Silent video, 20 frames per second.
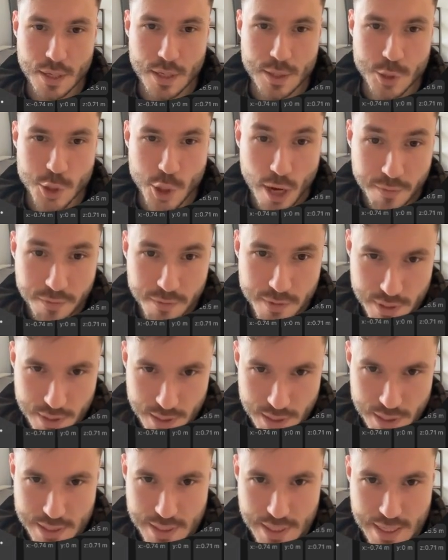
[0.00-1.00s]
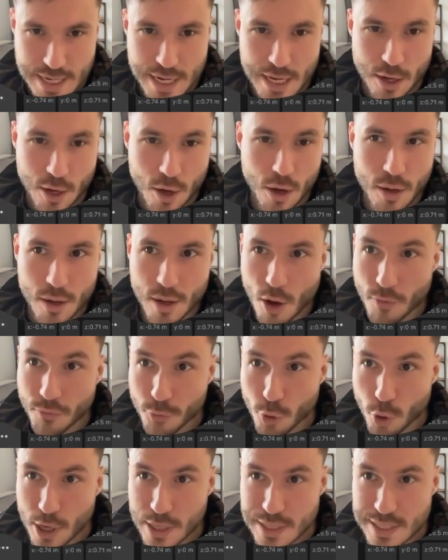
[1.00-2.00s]
surfaces,
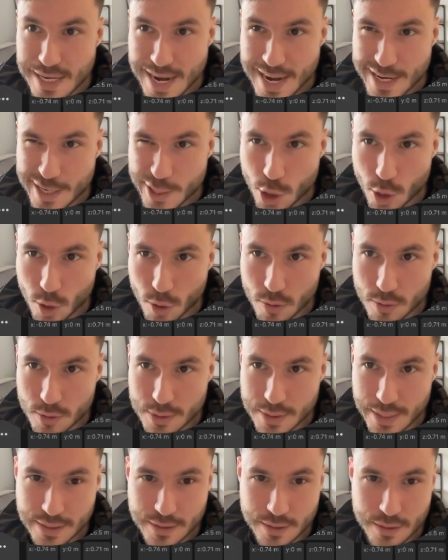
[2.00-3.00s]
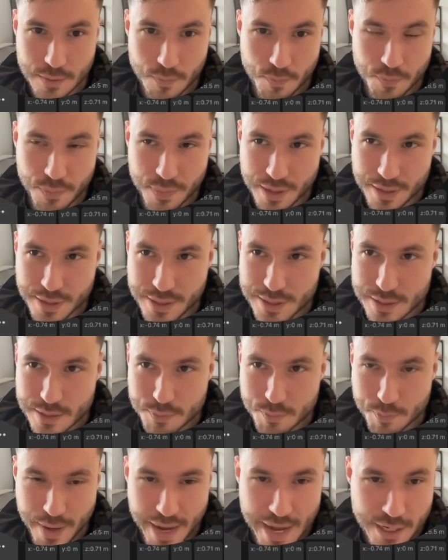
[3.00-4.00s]
of course I know that this
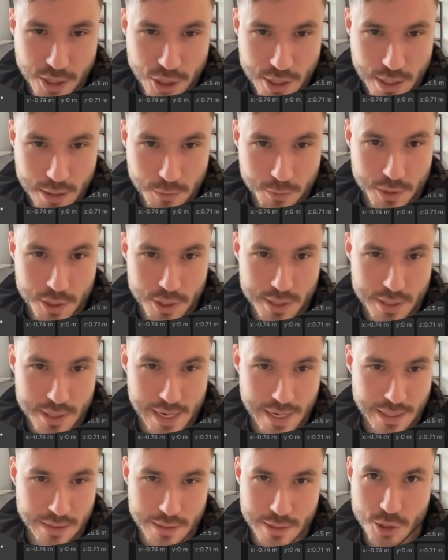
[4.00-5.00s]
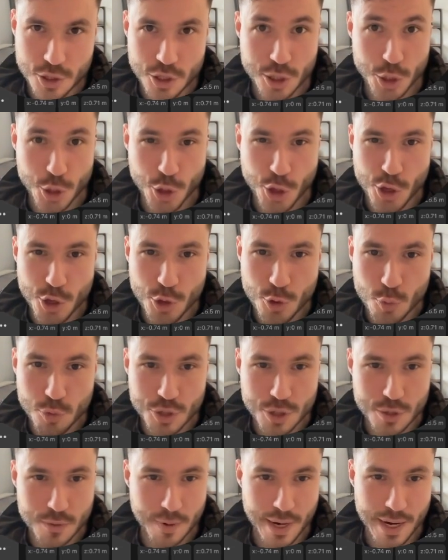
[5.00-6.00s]
patch that we just did is just
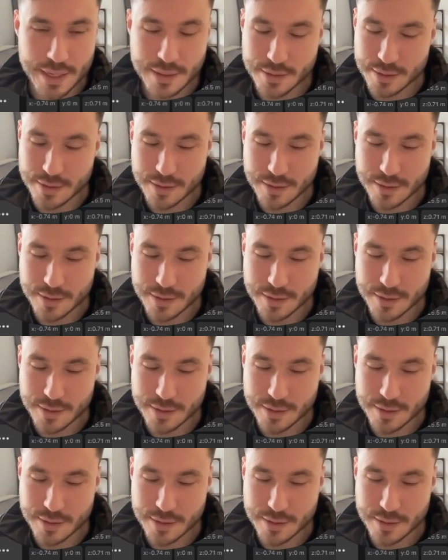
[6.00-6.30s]
huge, right?